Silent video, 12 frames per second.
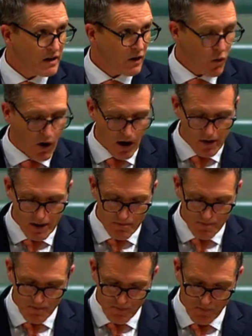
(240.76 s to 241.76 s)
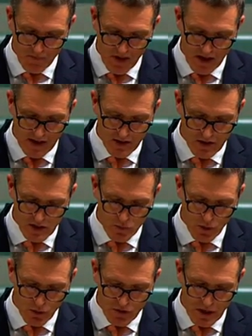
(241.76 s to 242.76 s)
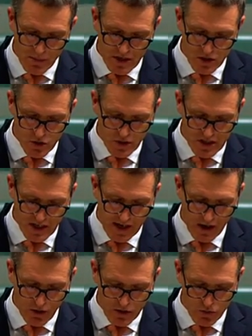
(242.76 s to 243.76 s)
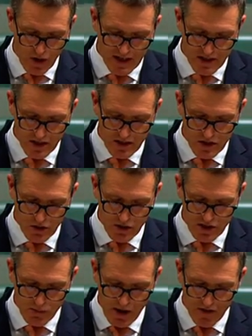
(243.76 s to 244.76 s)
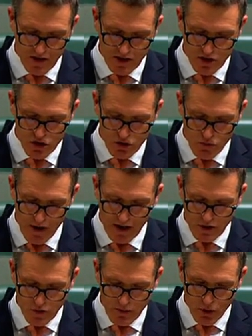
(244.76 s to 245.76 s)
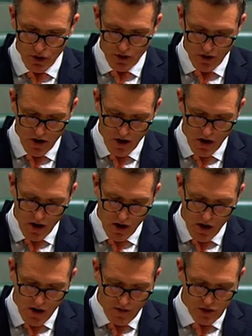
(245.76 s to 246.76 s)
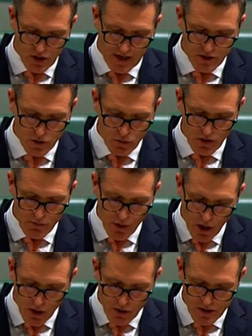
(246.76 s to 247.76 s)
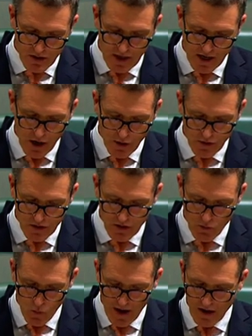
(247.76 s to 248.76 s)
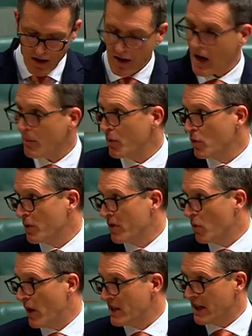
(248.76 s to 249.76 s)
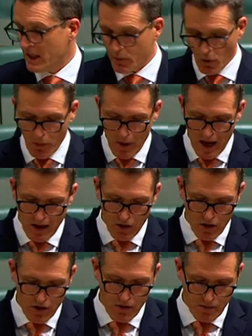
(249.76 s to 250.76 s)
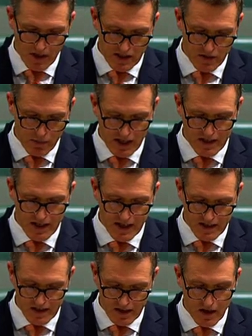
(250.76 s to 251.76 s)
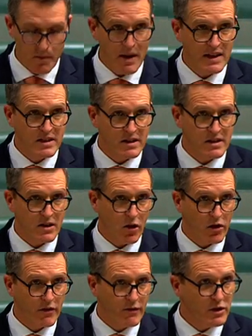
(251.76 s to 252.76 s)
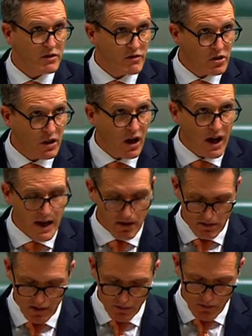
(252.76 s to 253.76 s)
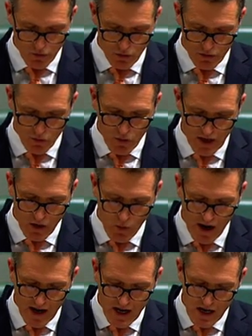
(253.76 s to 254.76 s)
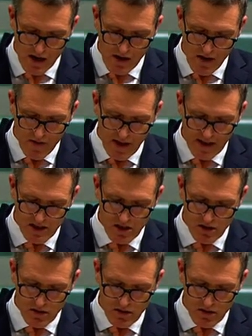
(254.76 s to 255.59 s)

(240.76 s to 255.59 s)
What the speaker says: inquiry into this bill, some industry stakeholders raised concerns about the additional regulatory burden that changes would impose, and they noted that when coupled with the waste export ban on mixed plastics that commences on the 1st of July, a little bit more than a week away, there's